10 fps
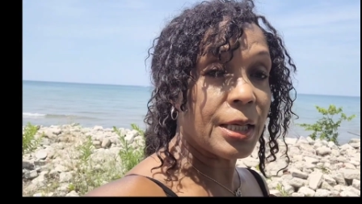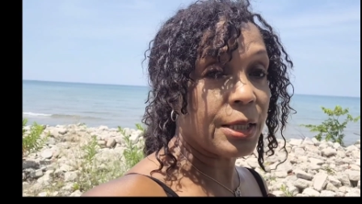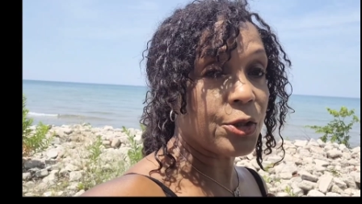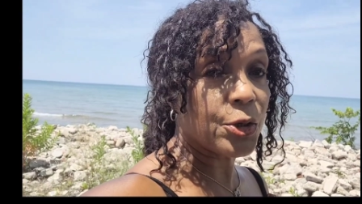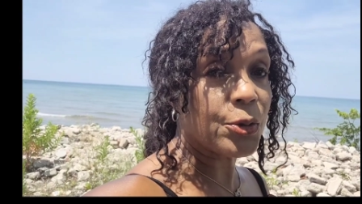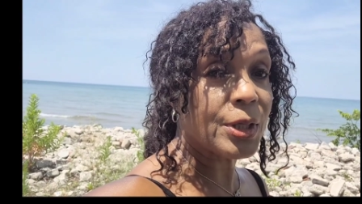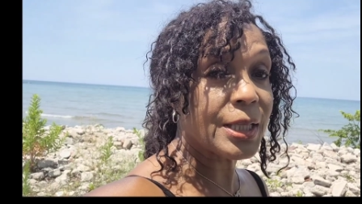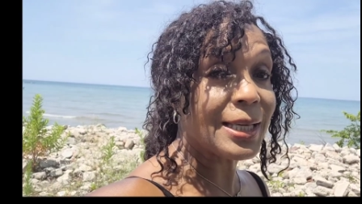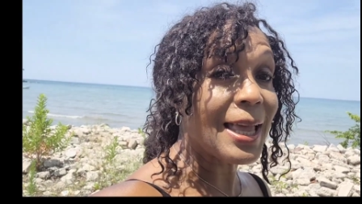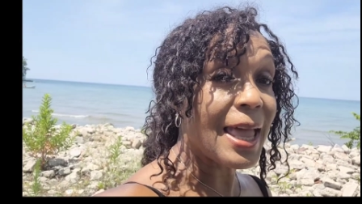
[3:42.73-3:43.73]

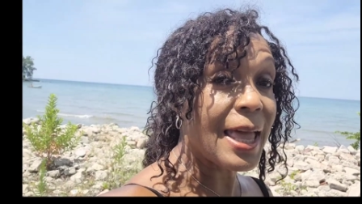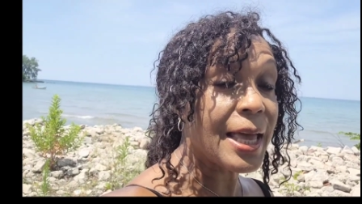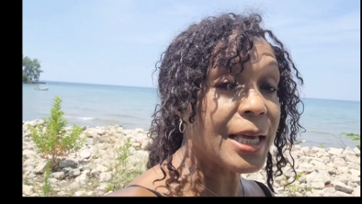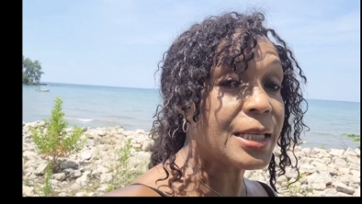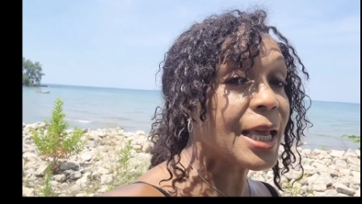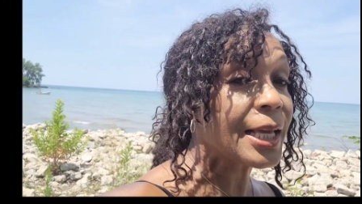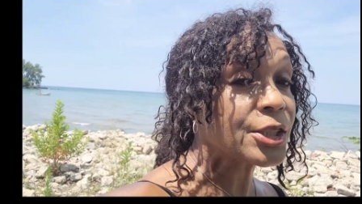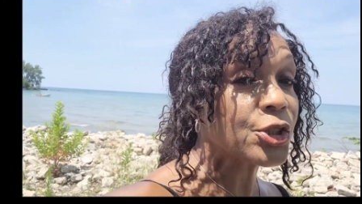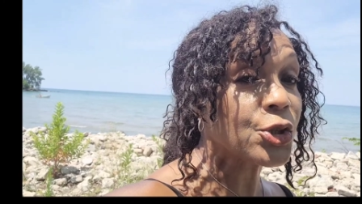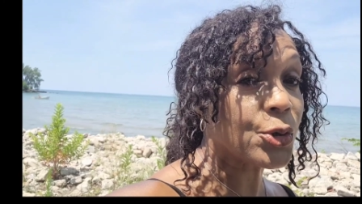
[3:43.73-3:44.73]
internally and
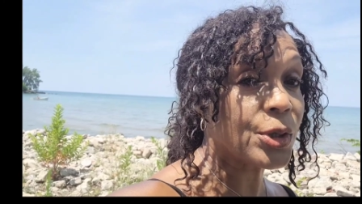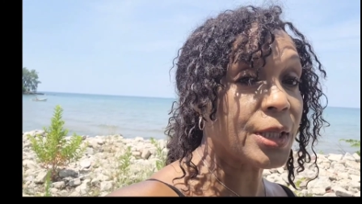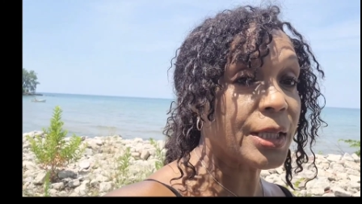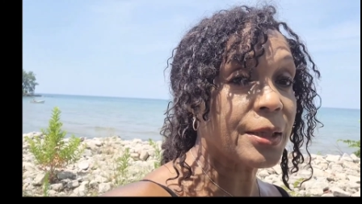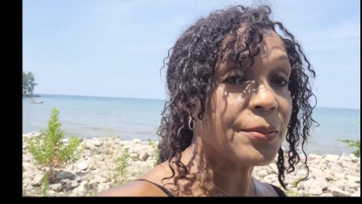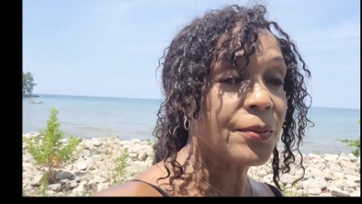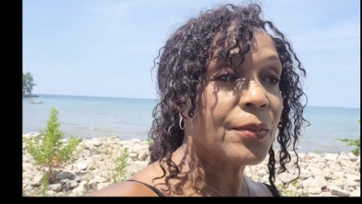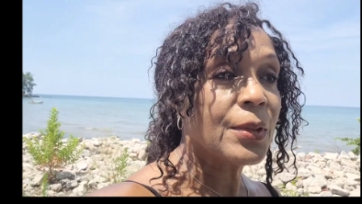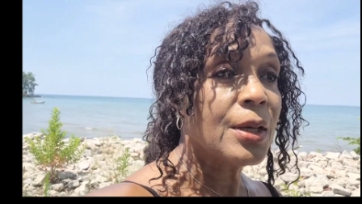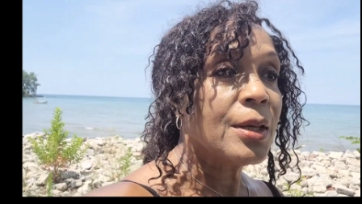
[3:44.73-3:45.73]
externally
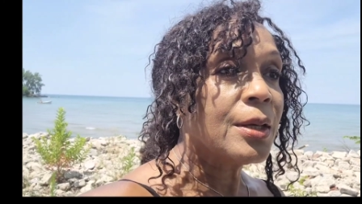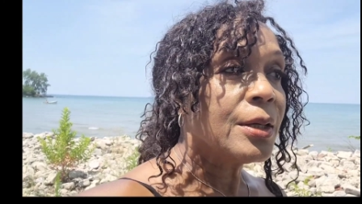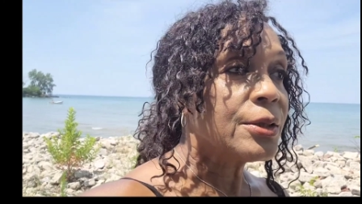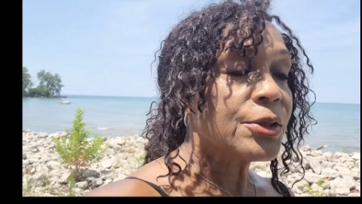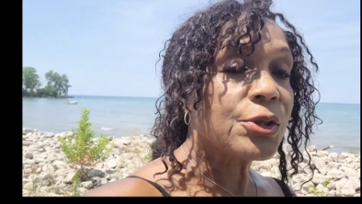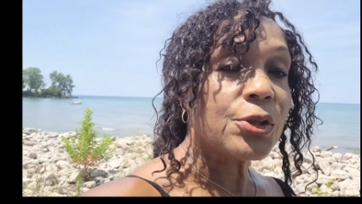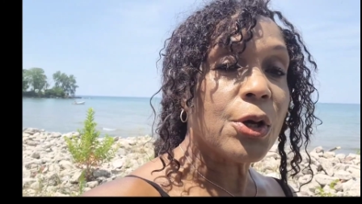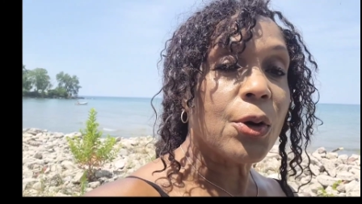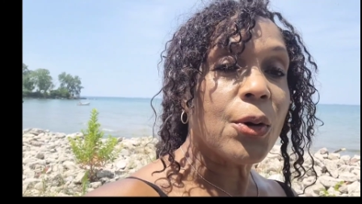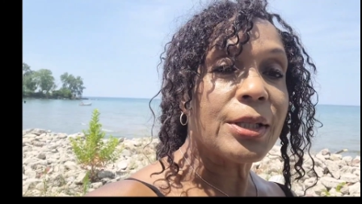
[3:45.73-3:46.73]

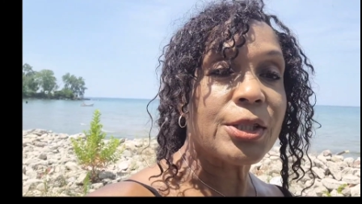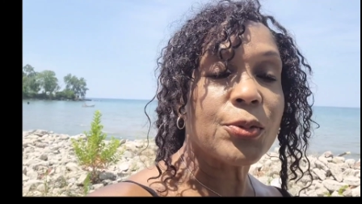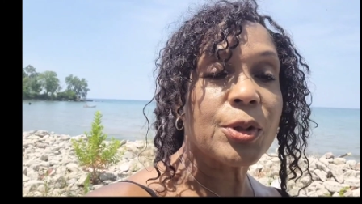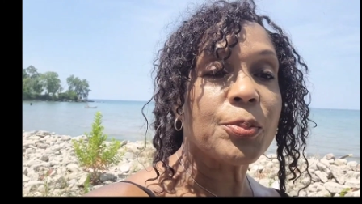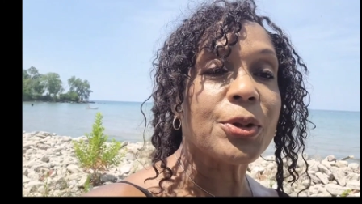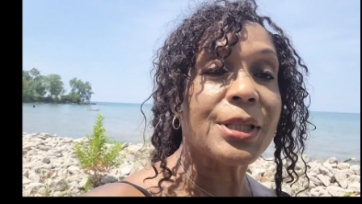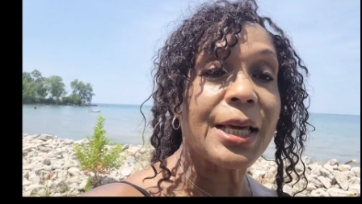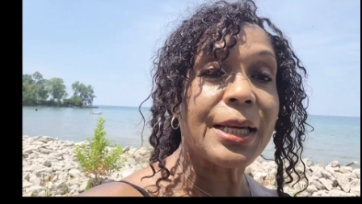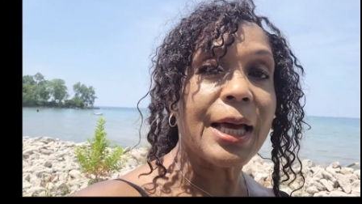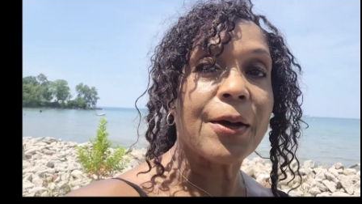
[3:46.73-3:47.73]
so I just want to put
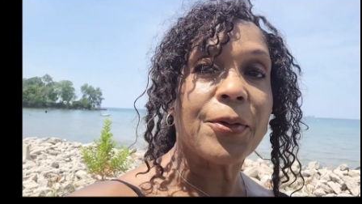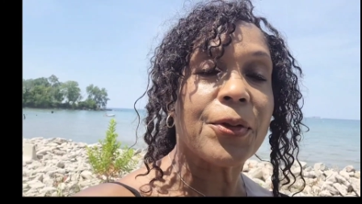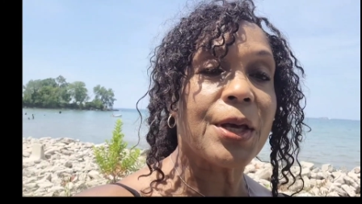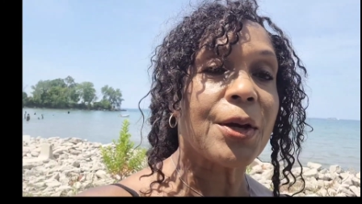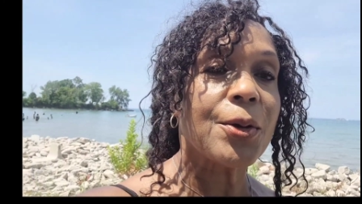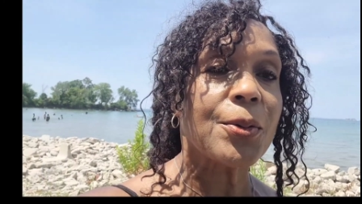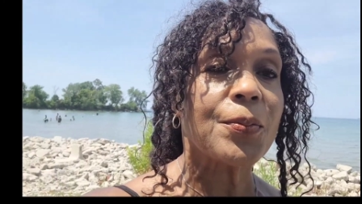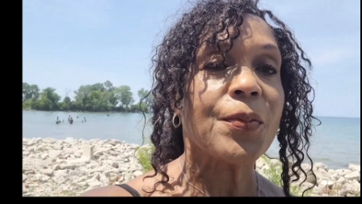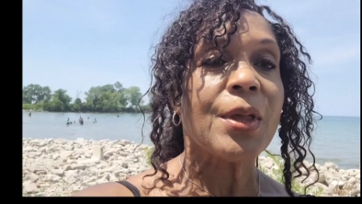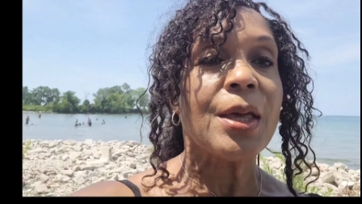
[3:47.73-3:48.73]
that out there
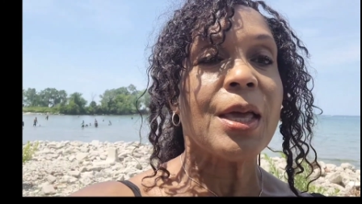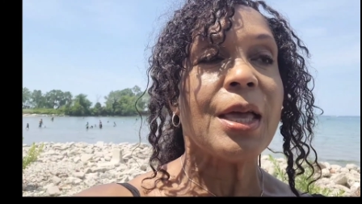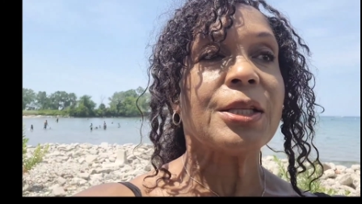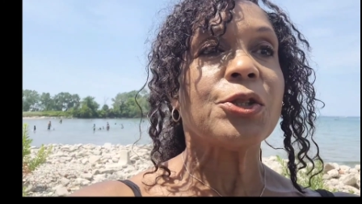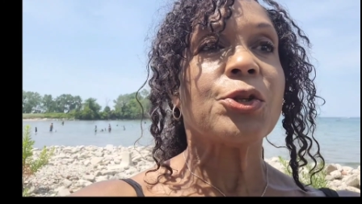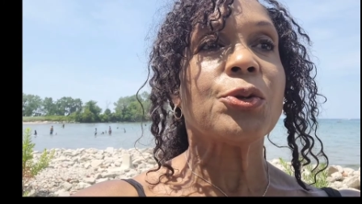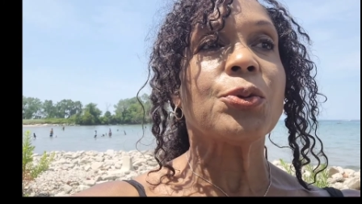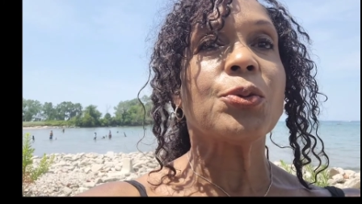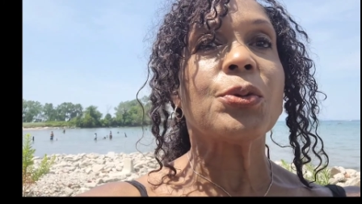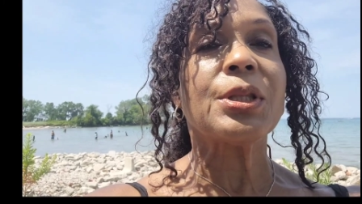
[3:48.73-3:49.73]

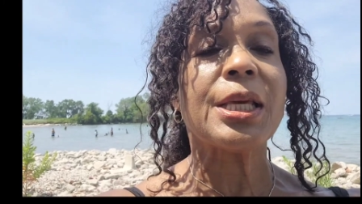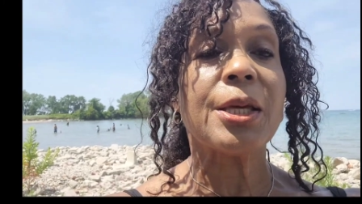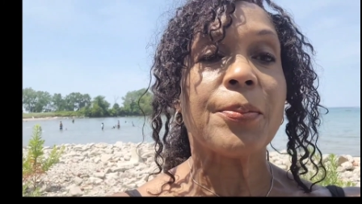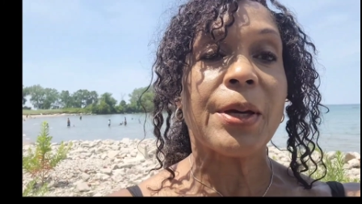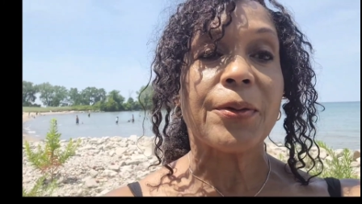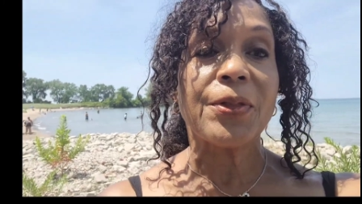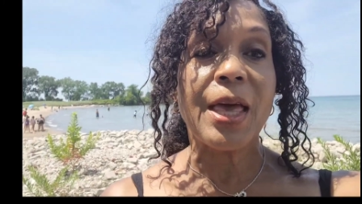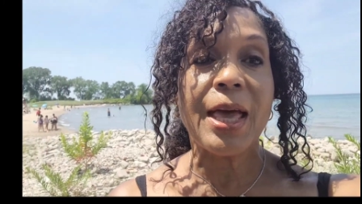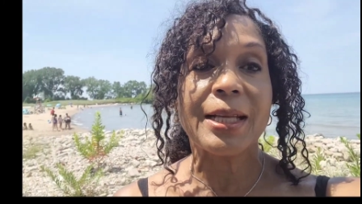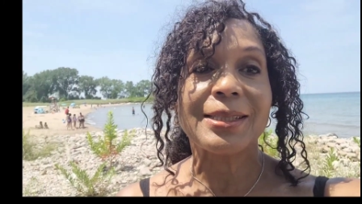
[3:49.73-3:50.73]
to think about
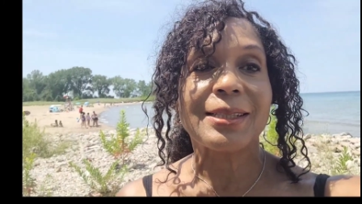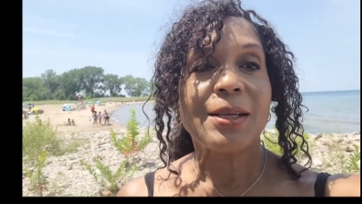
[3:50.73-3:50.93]
that.